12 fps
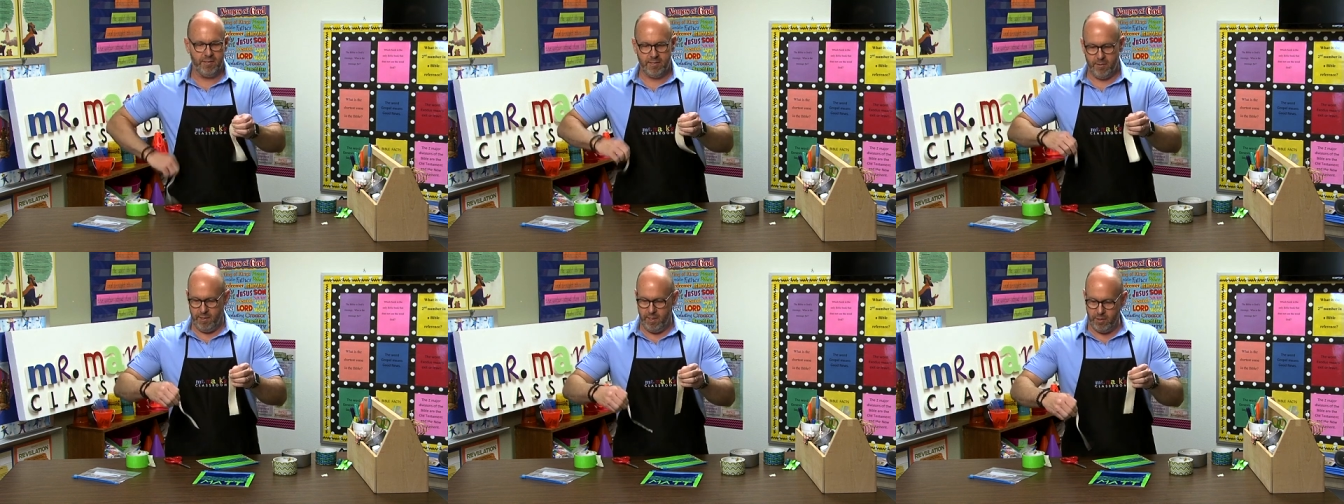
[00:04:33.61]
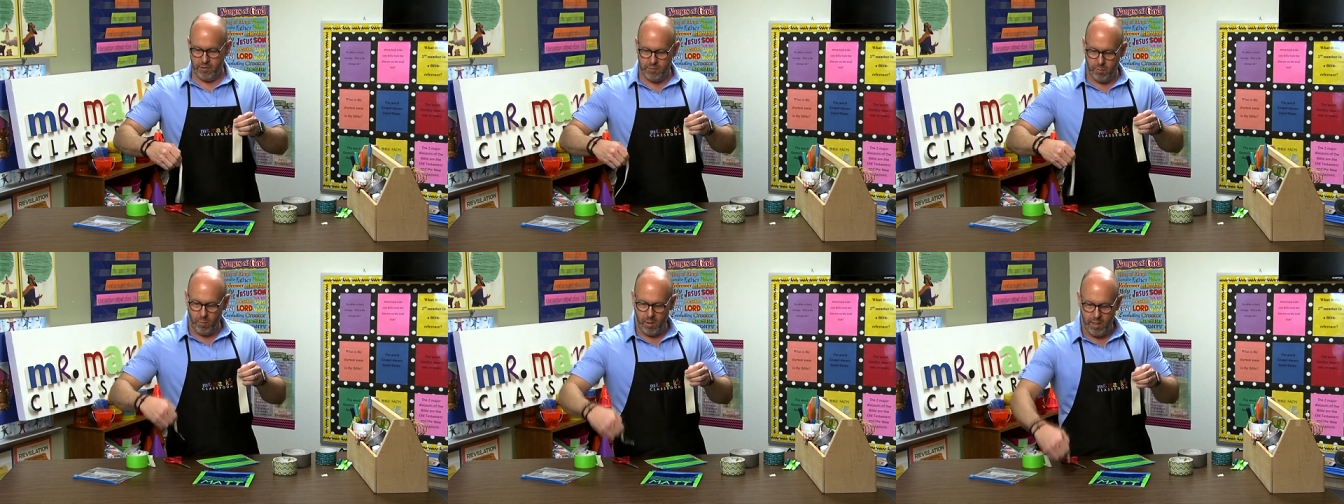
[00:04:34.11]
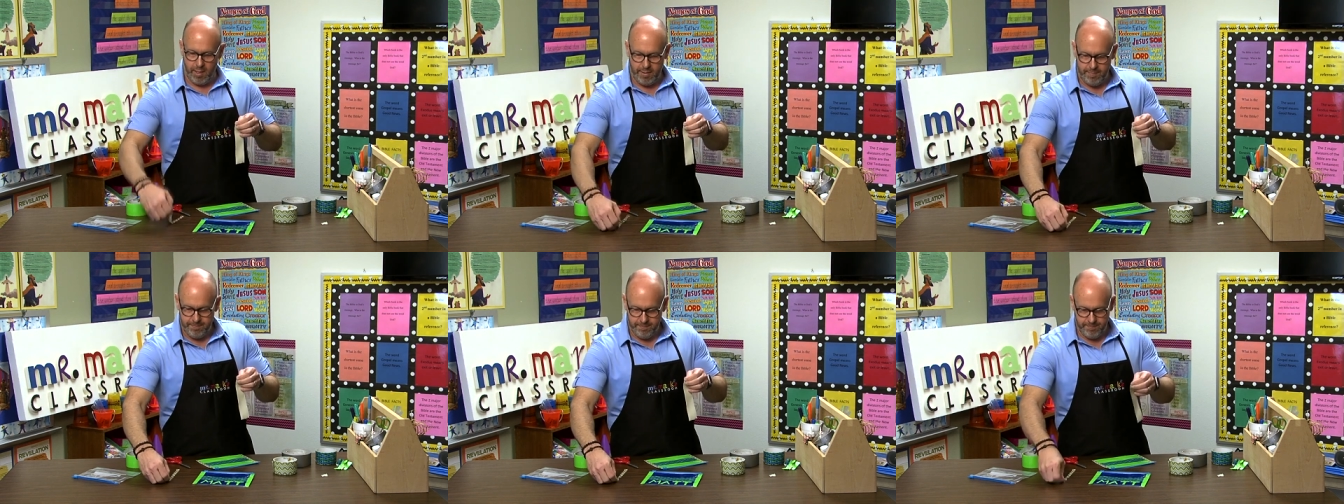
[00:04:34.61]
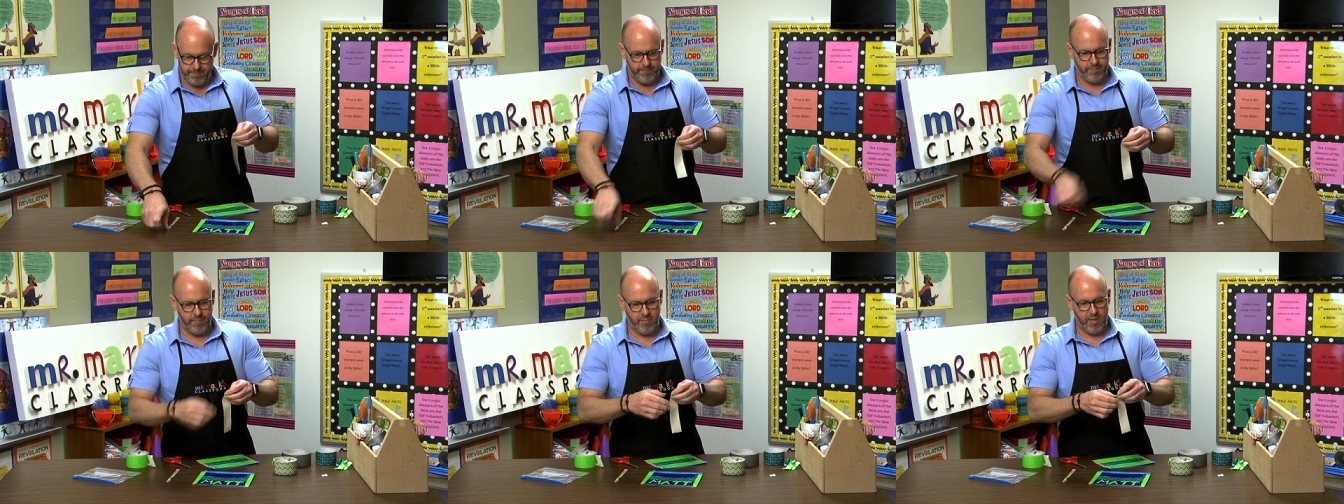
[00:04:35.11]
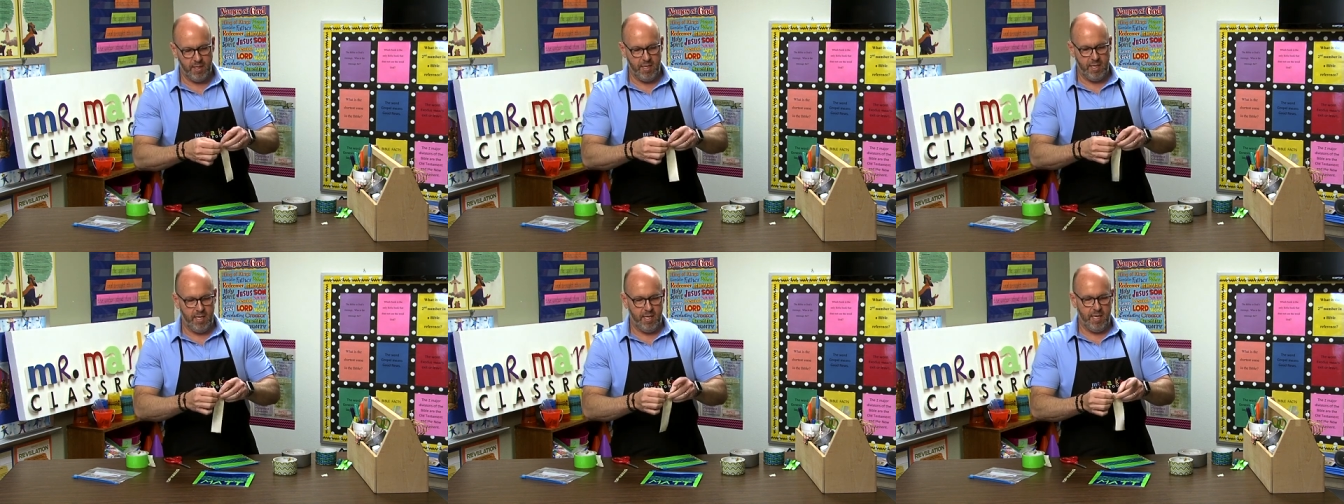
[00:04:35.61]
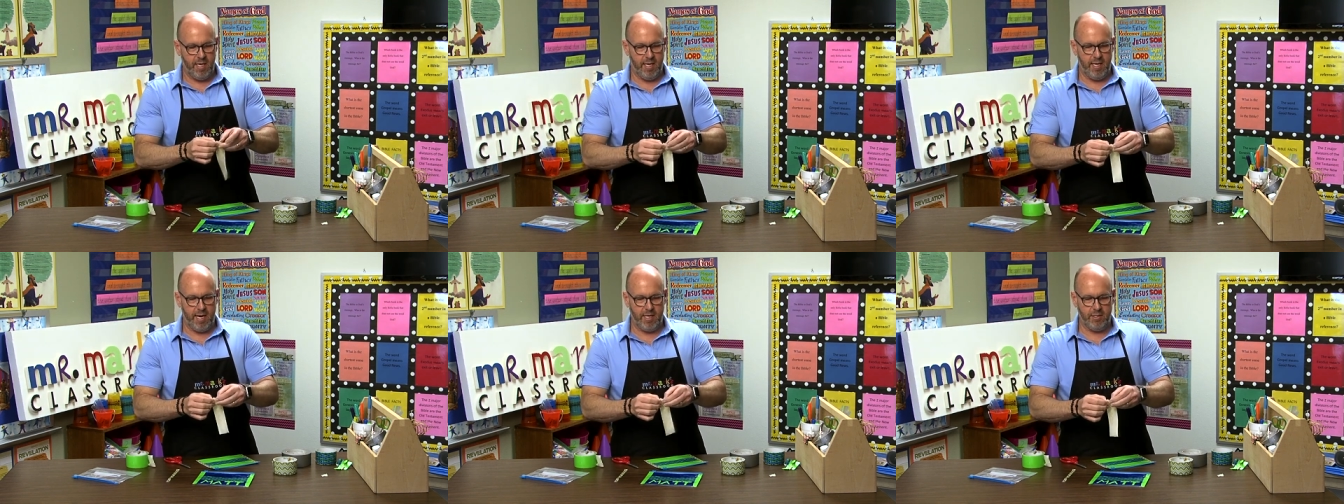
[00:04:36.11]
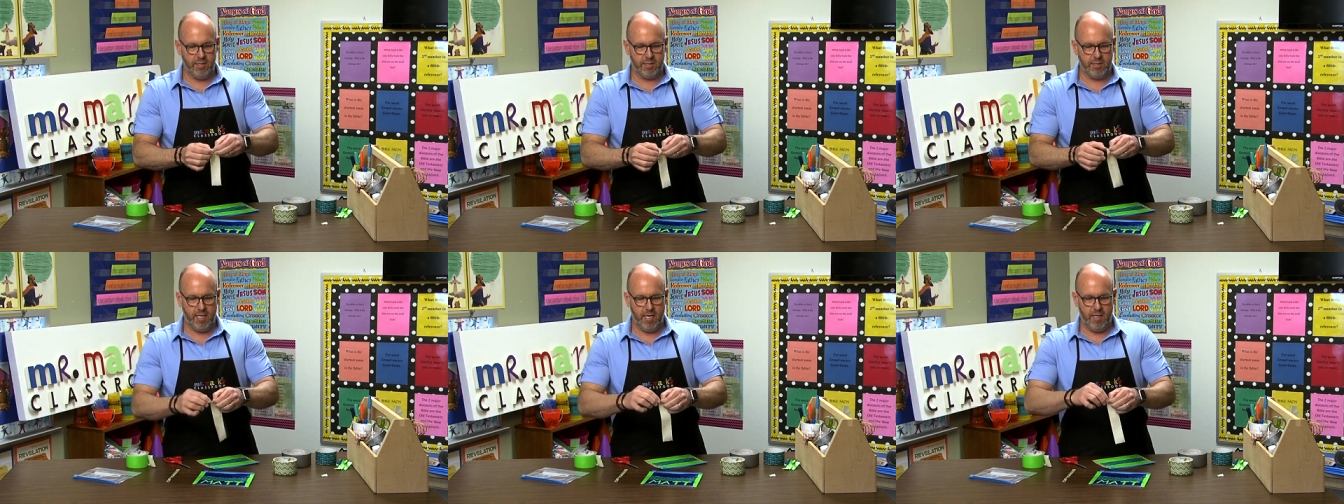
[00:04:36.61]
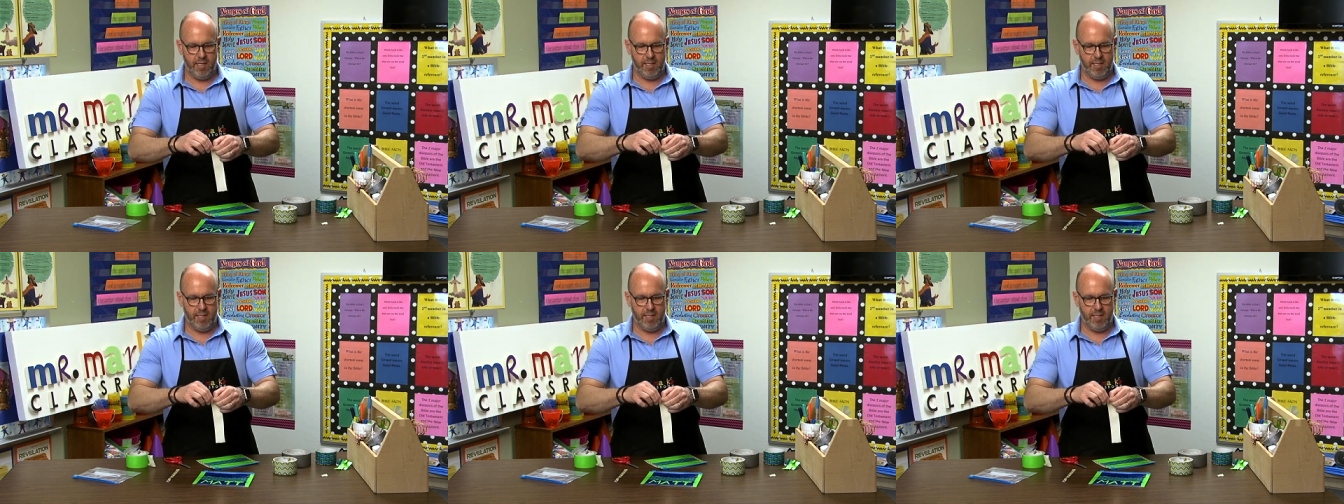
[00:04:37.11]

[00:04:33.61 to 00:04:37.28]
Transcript: So here's one, and I just tear it